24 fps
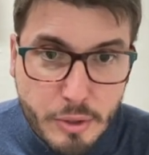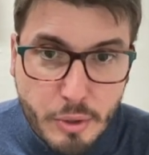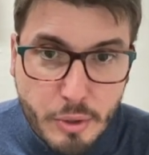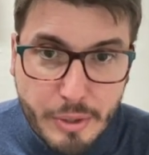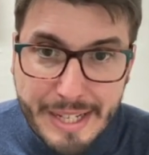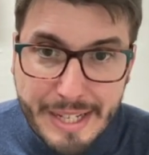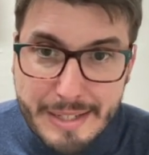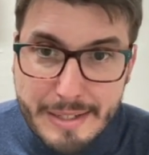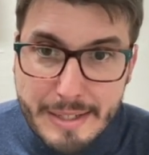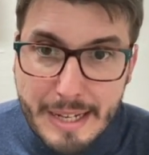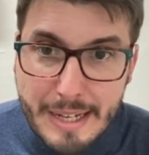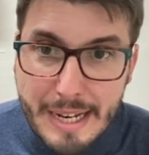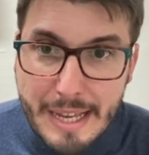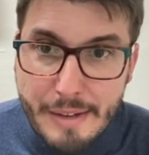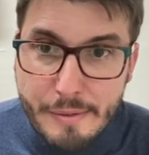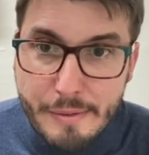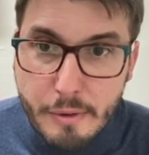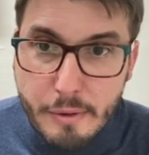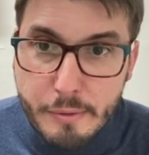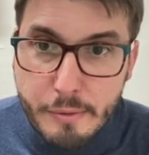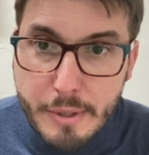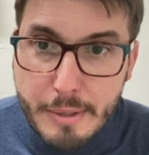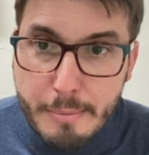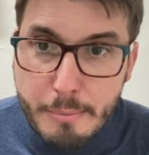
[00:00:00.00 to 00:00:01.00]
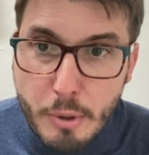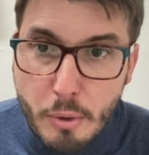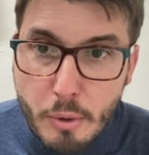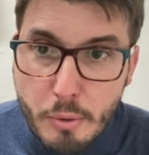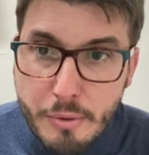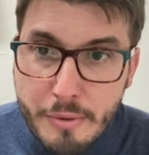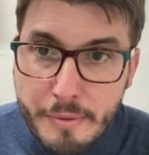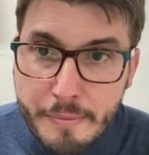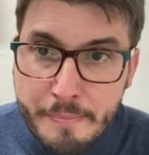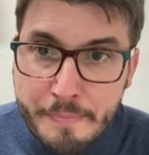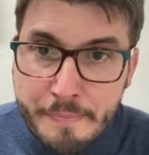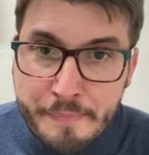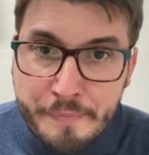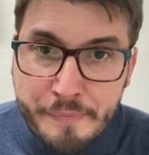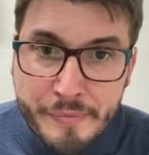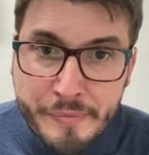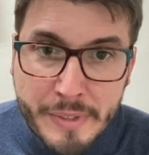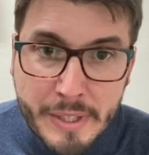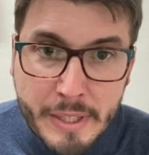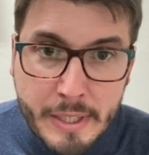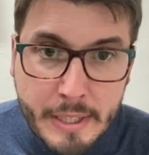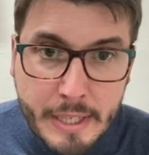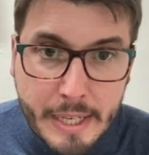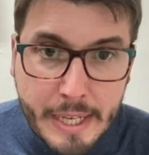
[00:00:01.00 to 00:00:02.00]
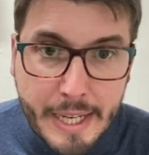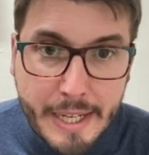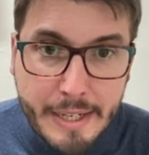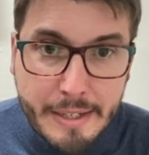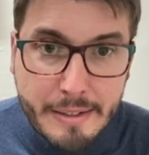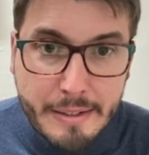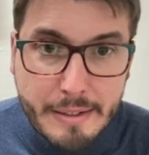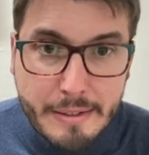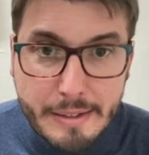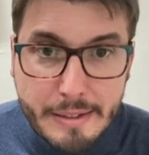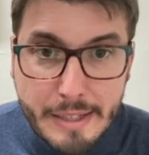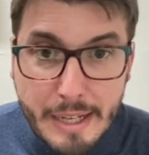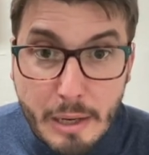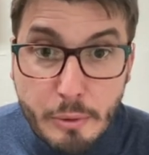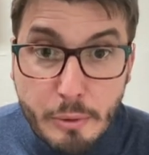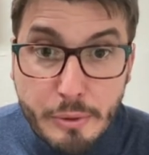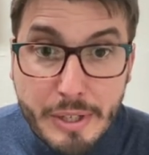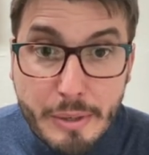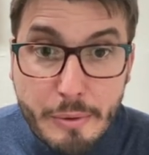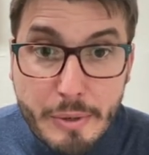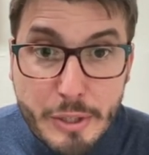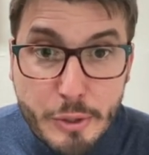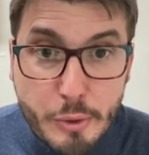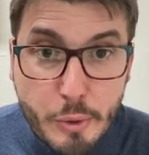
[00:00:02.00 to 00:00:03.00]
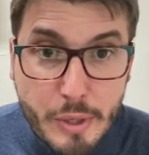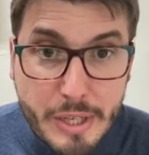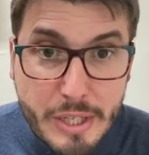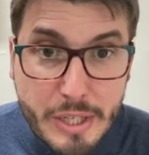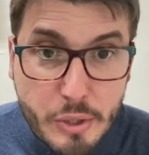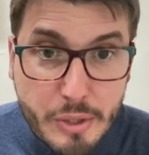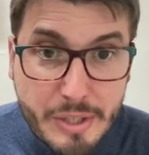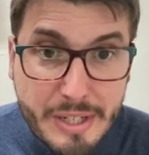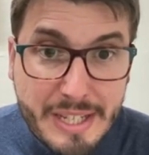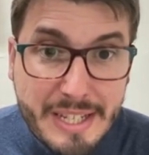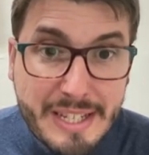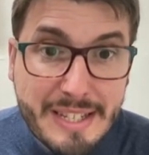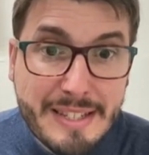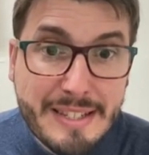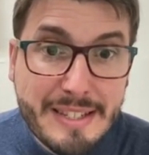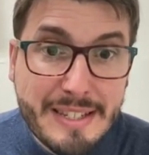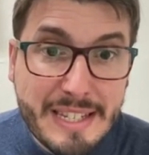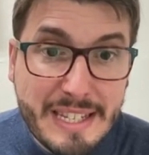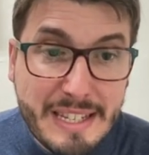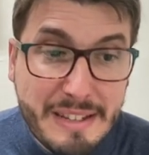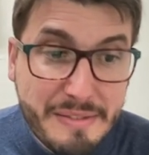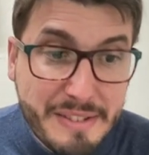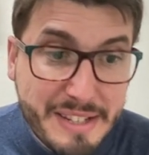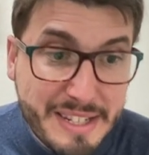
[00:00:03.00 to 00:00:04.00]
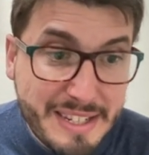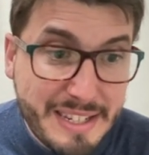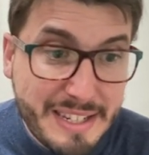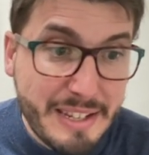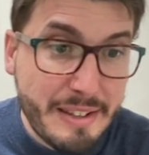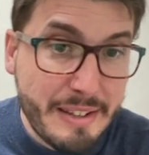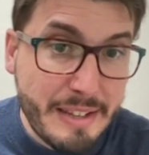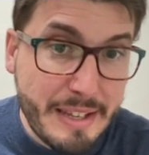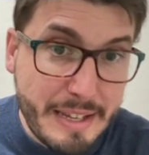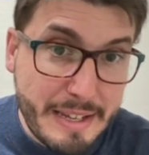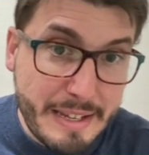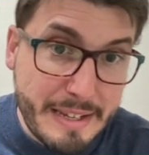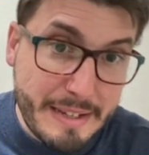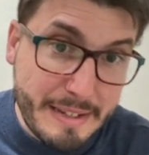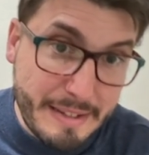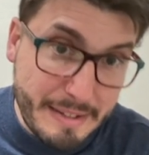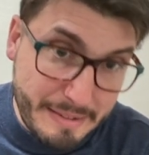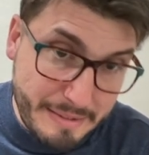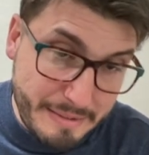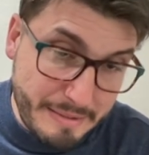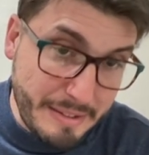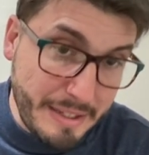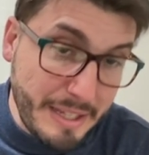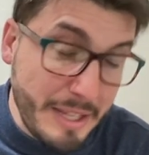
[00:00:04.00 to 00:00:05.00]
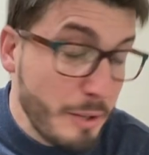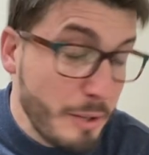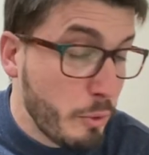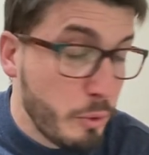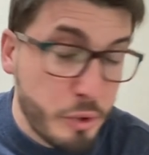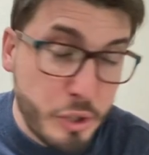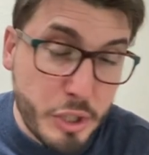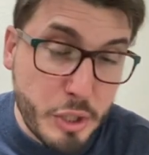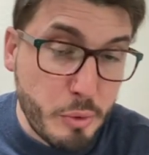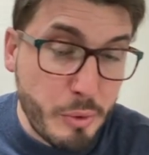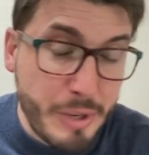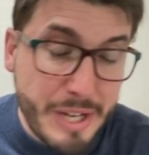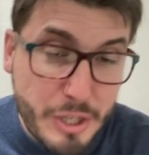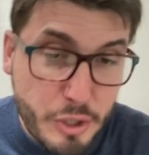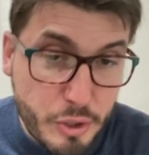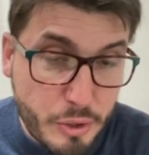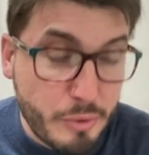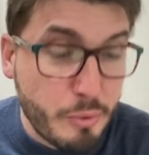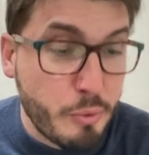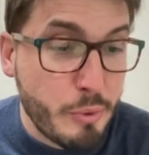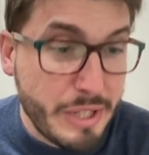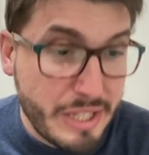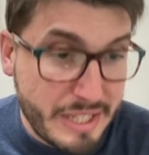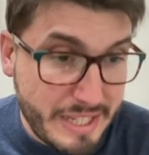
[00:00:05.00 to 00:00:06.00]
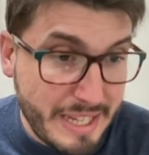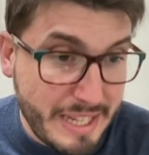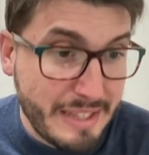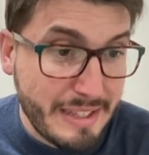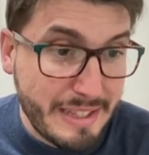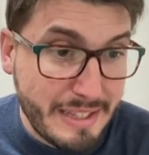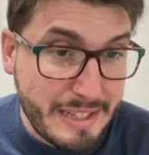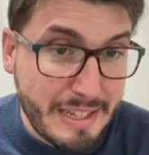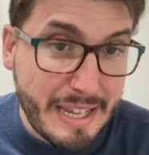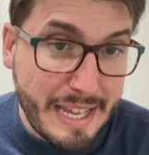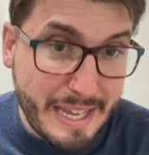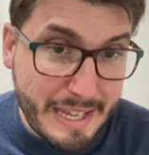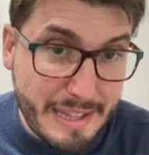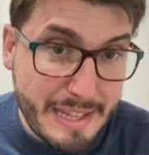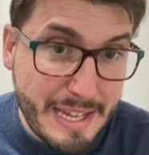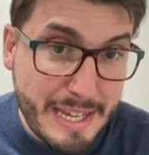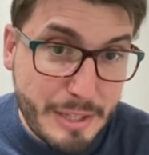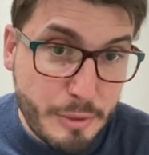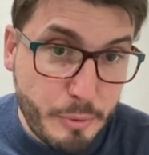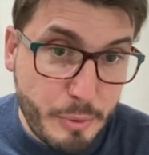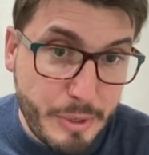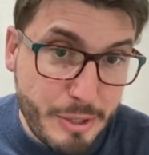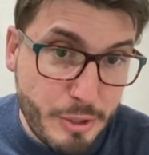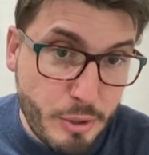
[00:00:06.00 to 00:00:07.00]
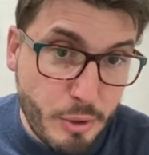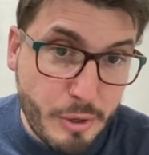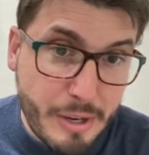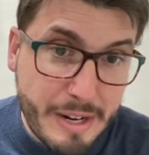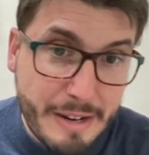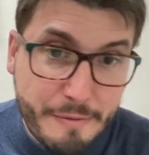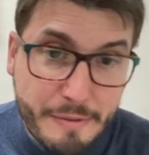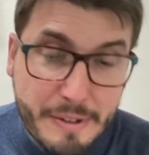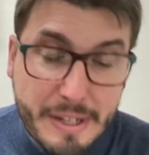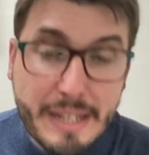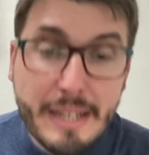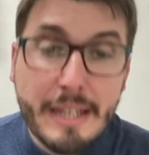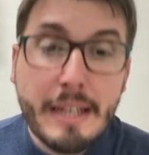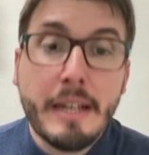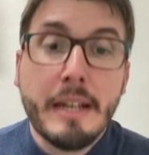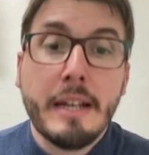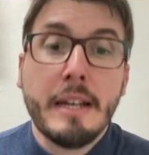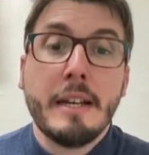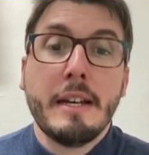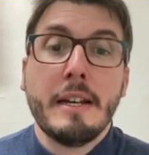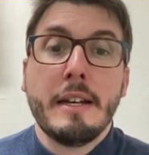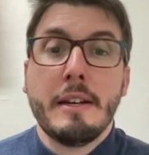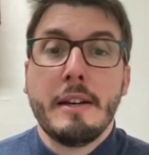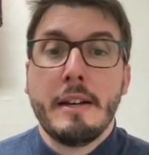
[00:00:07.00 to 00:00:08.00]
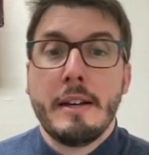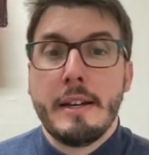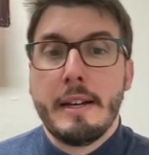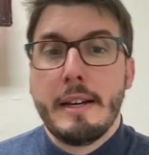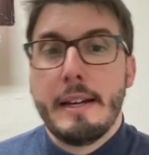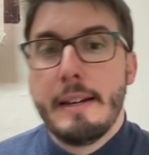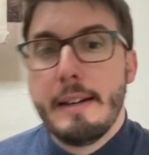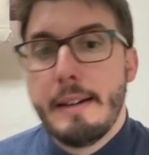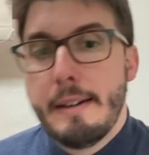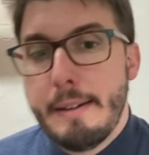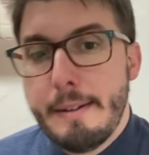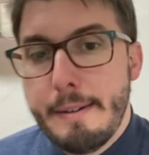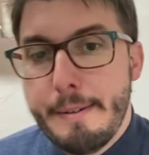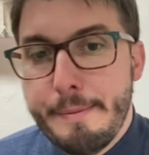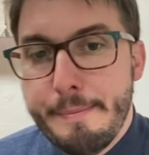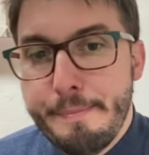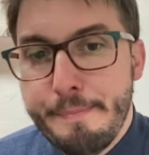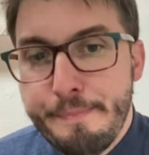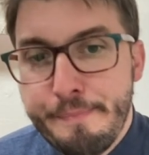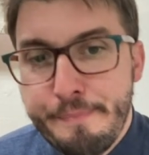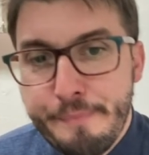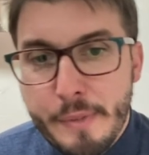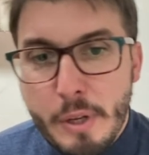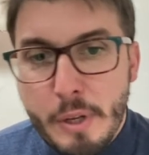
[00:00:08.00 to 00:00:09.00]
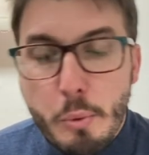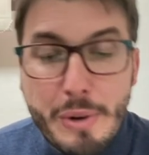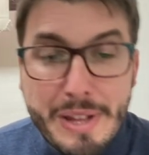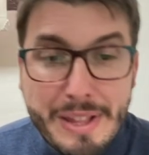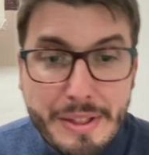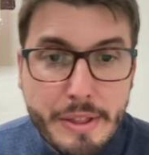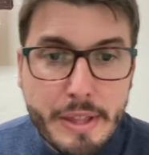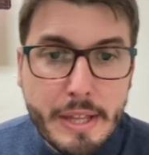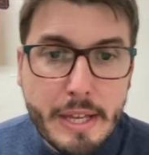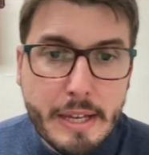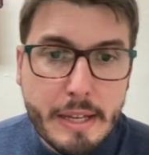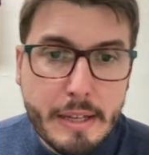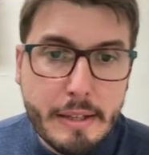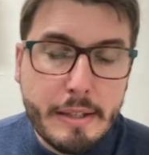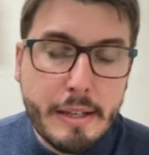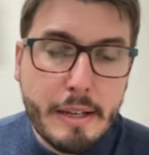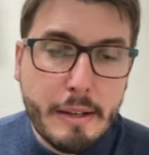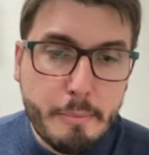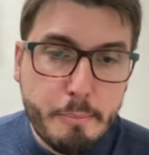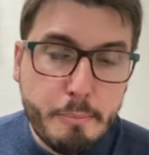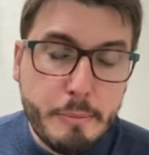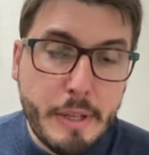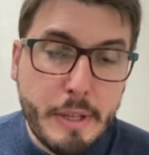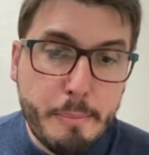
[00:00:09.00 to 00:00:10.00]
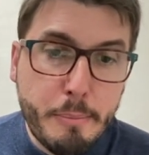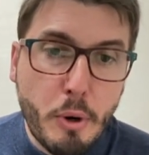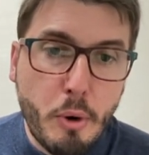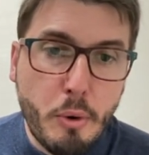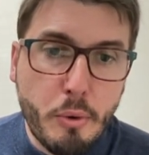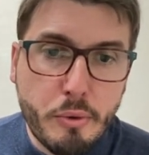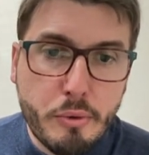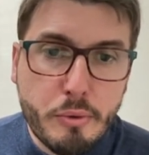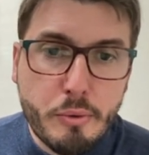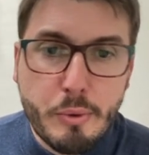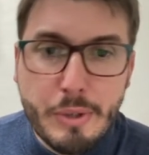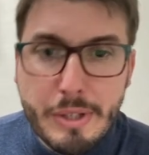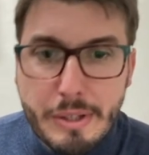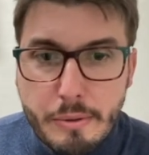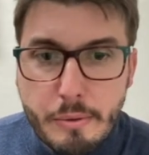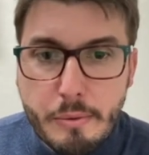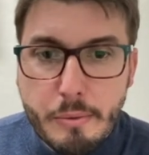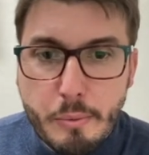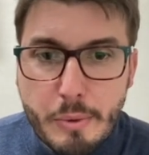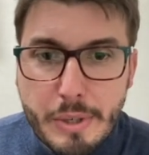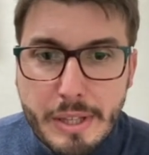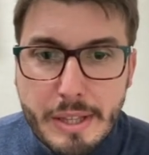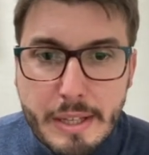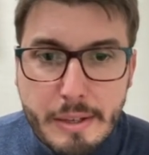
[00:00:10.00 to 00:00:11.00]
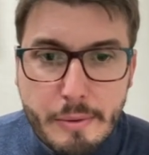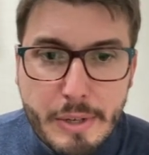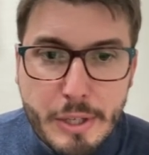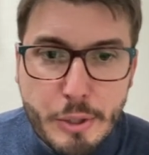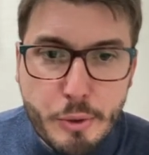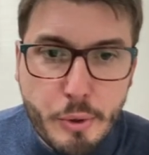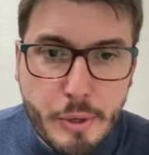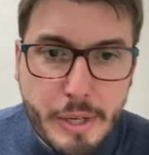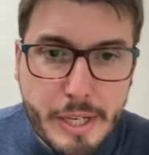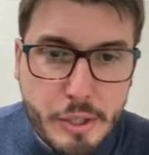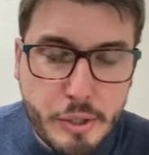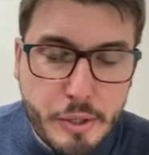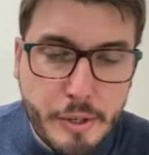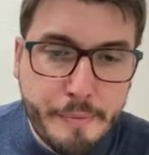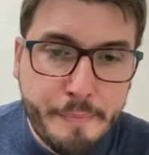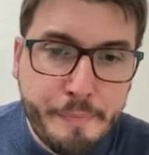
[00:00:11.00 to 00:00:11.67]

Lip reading: So that's the level of the bone. And now the restoration is even in continuation, we say like that radiographically, with the bone, with the restoration.